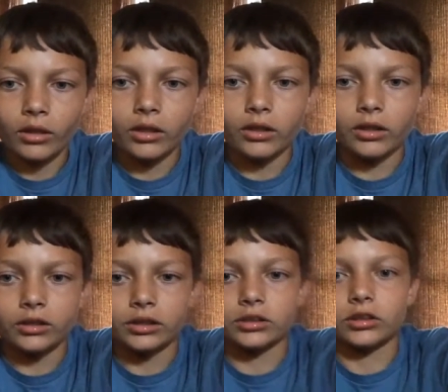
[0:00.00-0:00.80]
Uh,
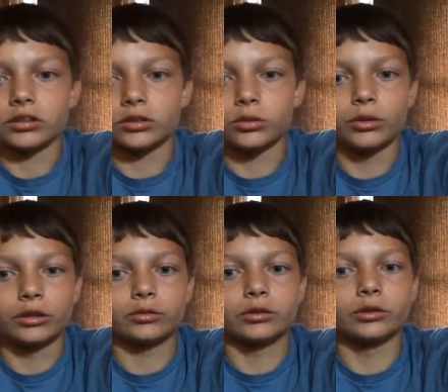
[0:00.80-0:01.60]
this also
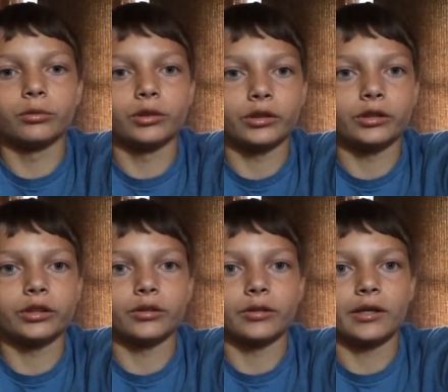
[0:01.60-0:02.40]
works really, really
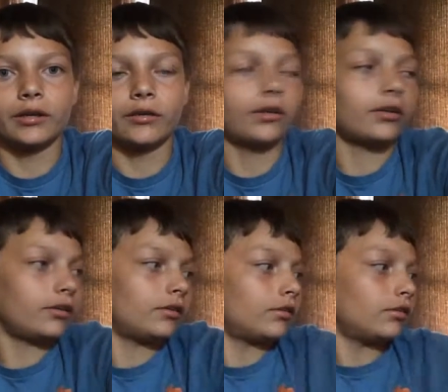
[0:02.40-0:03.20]
good around
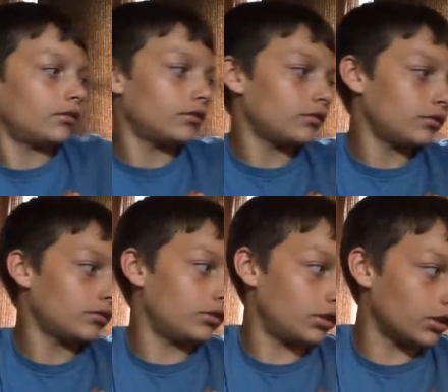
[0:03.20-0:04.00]

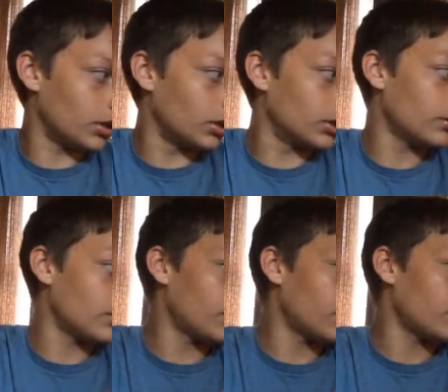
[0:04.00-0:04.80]
the
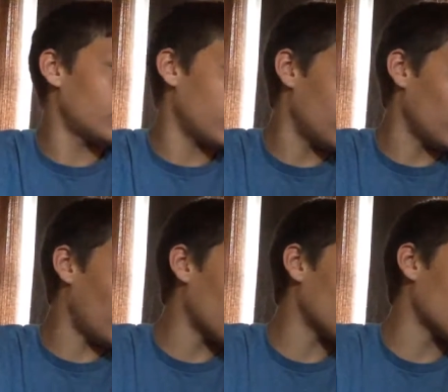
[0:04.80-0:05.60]

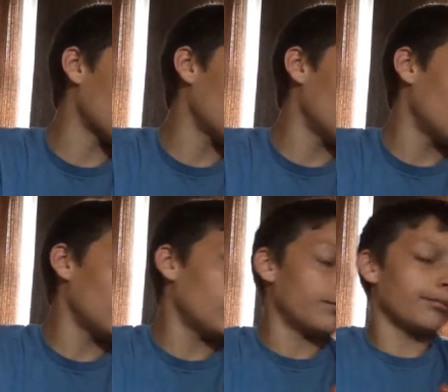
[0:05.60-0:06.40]
rocks.
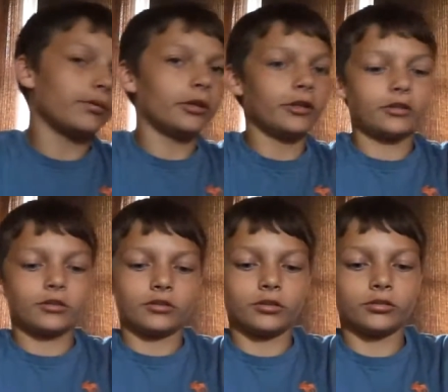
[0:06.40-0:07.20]
But
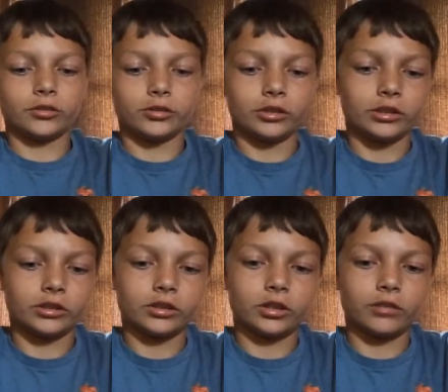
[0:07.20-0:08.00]
those are
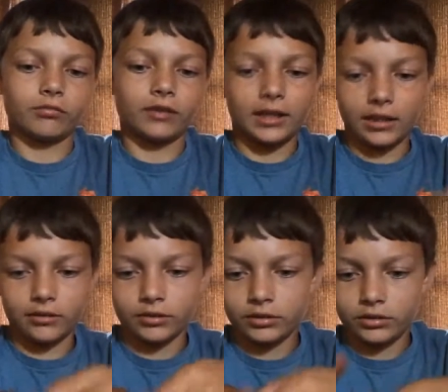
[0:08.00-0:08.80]
the top five
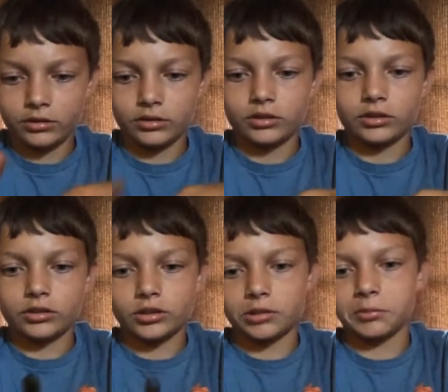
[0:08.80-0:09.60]

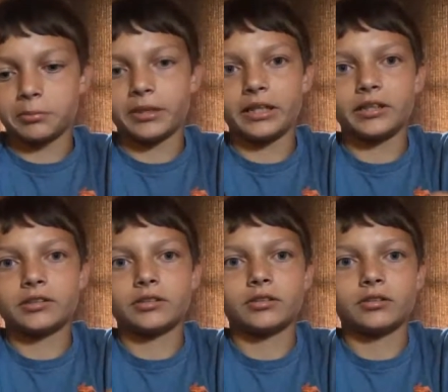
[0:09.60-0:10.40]
summer
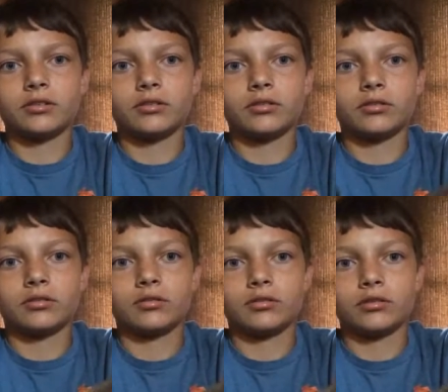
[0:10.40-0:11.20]
baits,
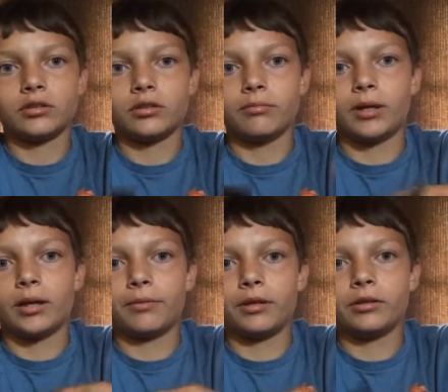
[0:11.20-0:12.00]
in my
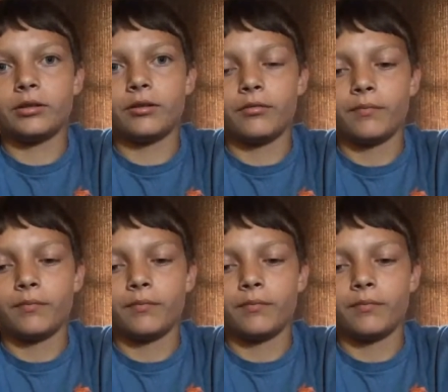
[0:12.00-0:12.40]
opinion.